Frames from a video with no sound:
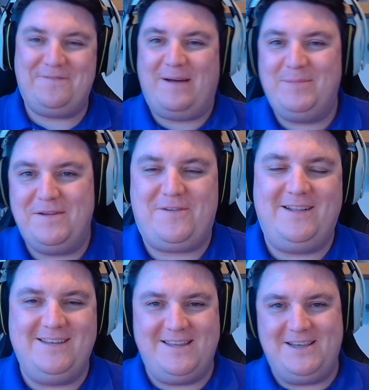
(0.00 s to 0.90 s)
Family
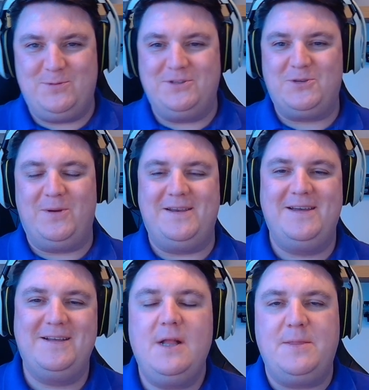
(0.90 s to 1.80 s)
friendly, these ones, Quinn.
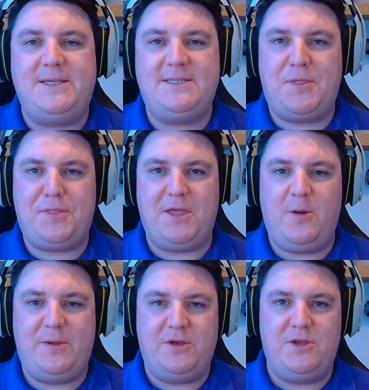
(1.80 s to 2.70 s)
This is a
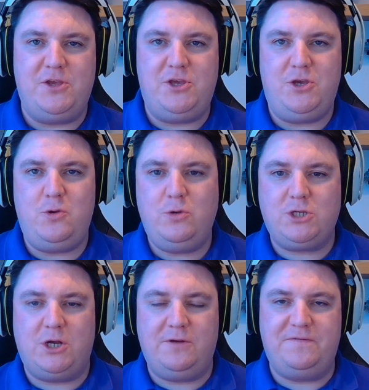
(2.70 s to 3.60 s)
theory that you
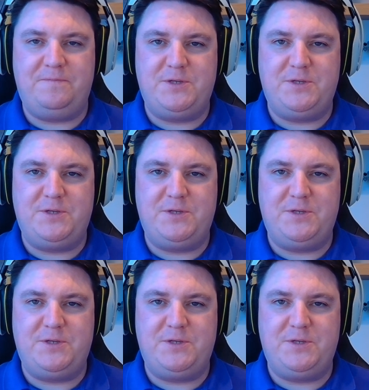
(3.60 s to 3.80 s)
sort of